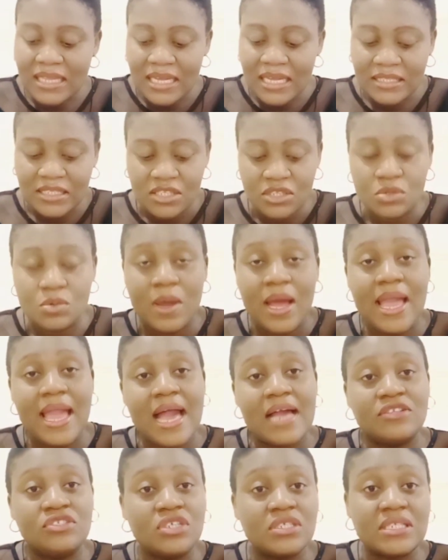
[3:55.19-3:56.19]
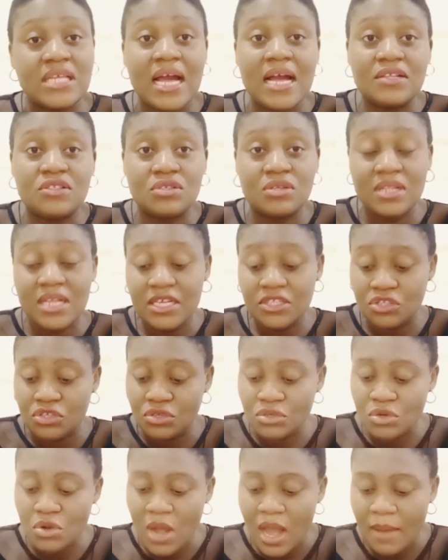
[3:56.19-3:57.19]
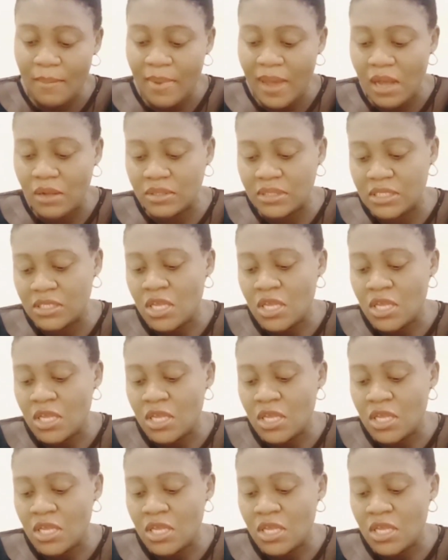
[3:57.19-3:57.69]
That is why I just had to let you know about